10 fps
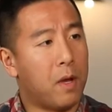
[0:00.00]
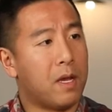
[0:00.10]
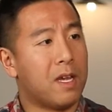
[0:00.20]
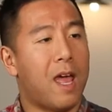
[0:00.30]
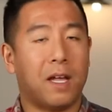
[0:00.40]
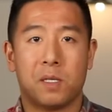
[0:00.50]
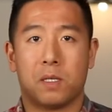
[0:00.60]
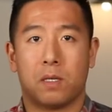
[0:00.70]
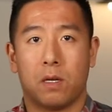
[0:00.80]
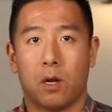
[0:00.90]

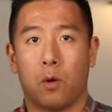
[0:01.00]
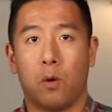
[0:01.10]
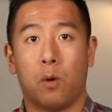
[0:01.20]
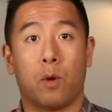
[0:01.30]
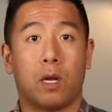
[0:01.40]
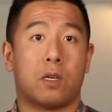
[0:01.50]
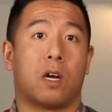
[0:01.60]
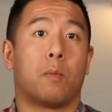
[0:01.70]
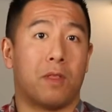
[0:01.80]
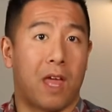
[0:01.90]
Next, we got to
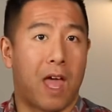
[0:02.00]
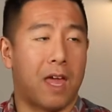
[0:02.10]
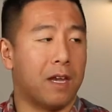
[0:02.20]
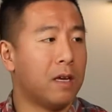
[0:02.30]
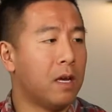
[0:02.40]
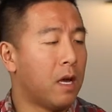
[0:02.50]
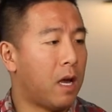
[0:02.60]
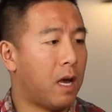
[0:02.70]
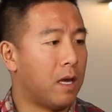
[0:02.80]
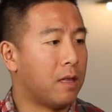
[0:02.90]
talk about the head.
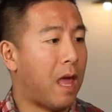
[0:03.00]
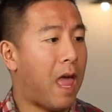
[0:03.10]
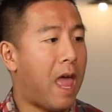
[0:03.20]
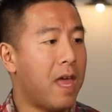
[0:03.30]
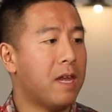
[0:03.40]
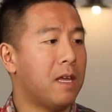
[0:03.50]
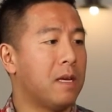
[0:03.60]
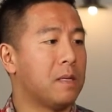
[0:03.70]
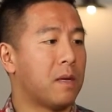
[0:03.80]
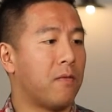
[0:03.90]
The head
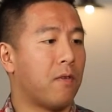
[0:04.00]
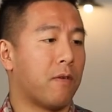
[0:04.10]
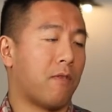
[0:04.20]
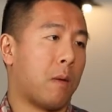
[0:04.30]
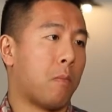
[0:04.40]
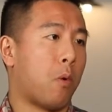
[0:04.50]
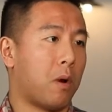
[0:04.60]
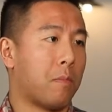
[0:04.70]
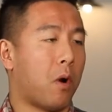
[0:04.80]
is a very, very important